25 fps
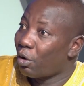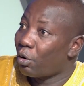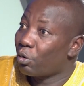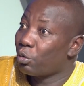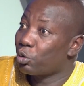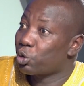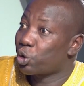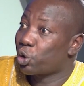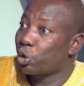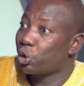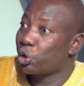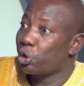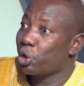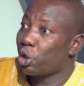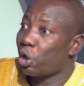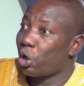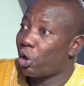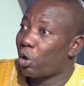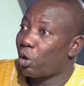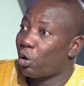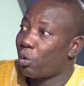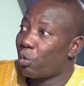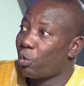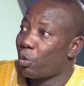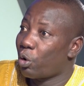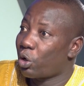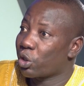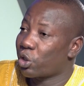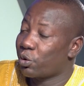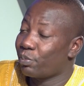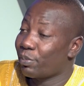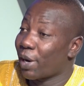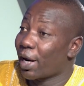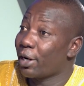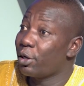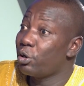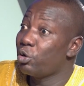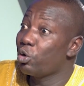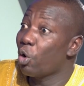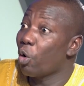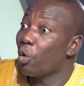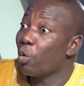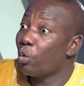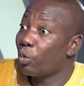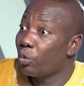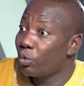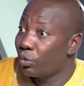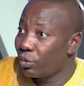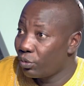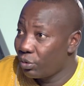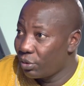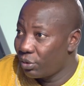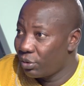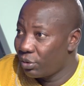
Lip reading: should your watchman know?